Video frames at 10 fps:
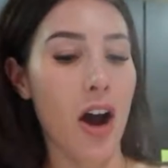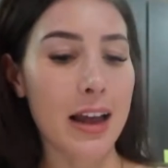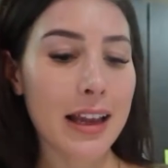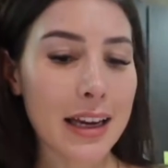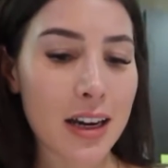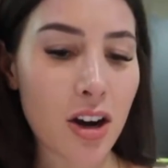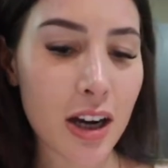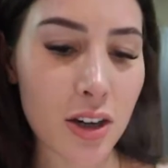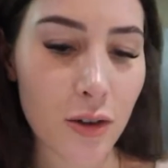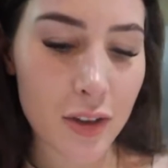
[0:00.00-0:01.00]
I like
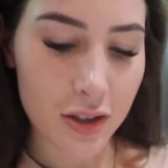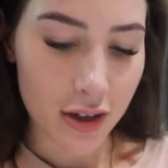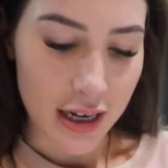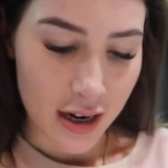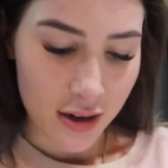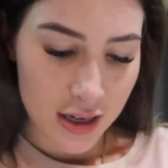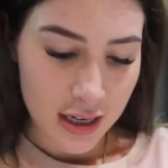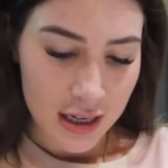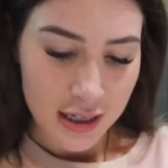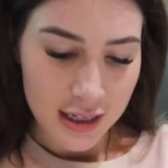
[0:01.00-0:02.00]
cannot get over this right now.
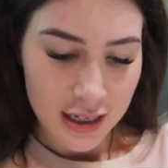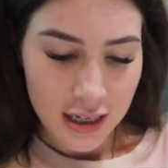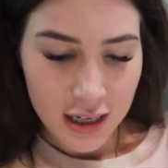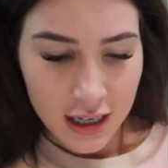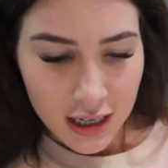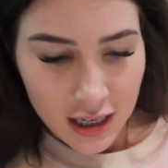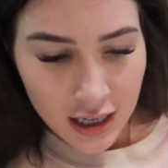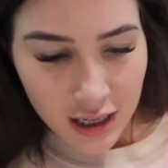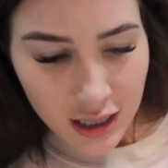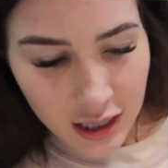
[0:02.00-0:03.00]

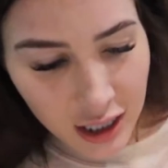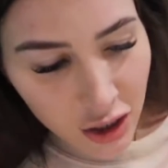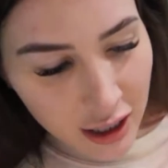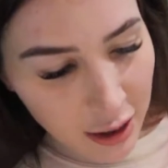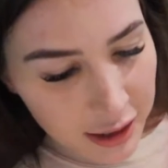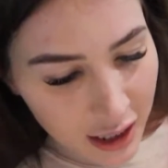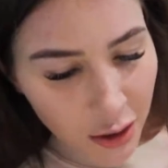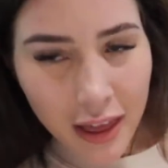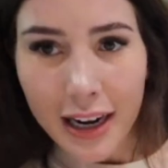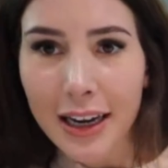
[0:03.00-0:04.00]
Like look how
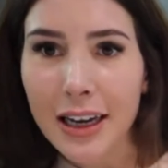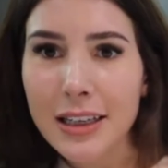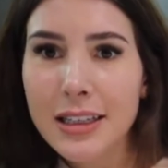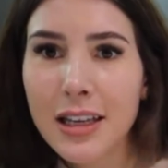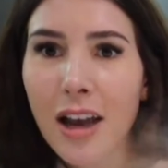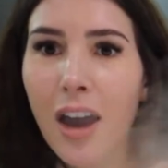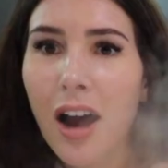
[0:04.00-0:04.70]
yellow that is.